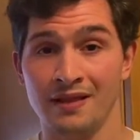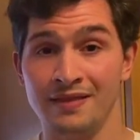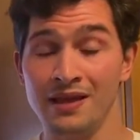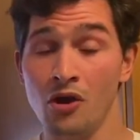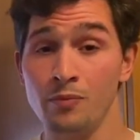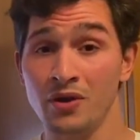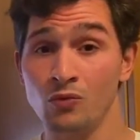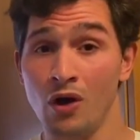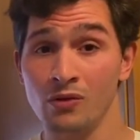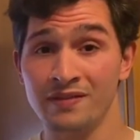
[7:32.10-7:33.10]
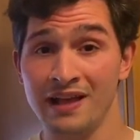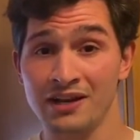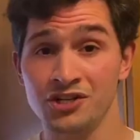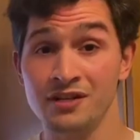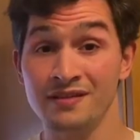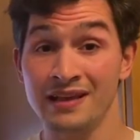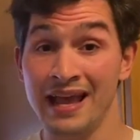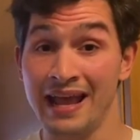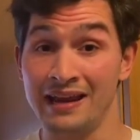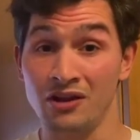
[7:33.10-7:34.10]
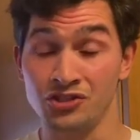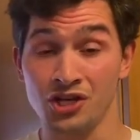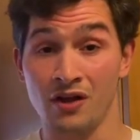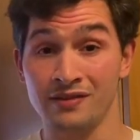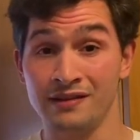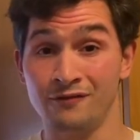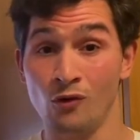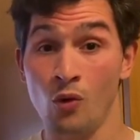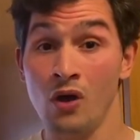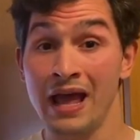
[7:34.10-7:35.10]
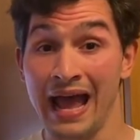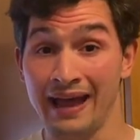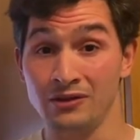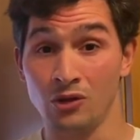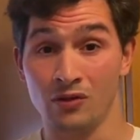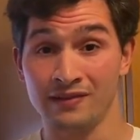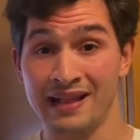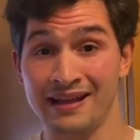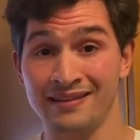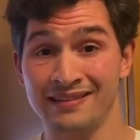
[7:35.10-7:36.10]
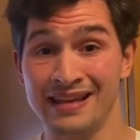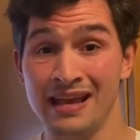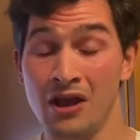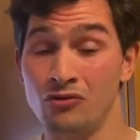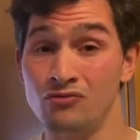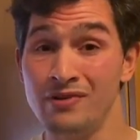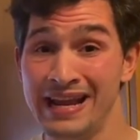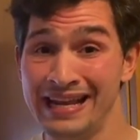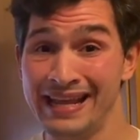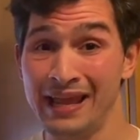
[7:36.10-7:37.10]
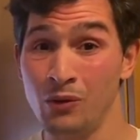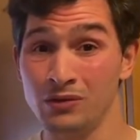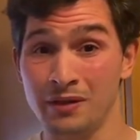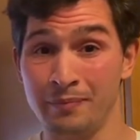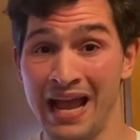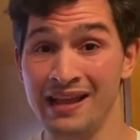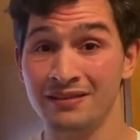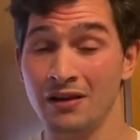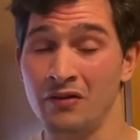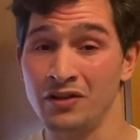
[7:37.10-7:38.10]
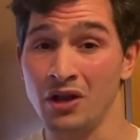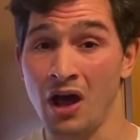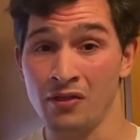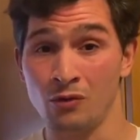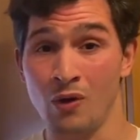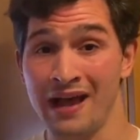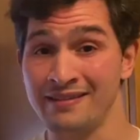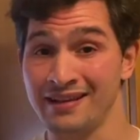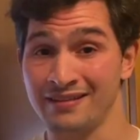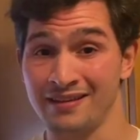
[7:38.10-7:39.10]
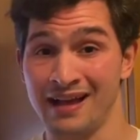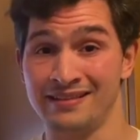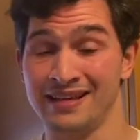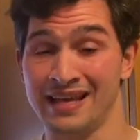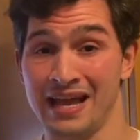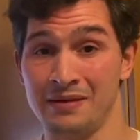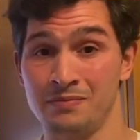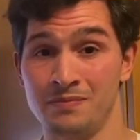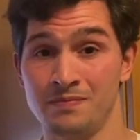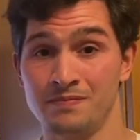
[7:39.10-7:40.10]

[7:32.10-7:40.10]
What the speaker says: The open world sections in Uncharted 4 and Lost Legacy really killed the pace of an otherwise exciting game.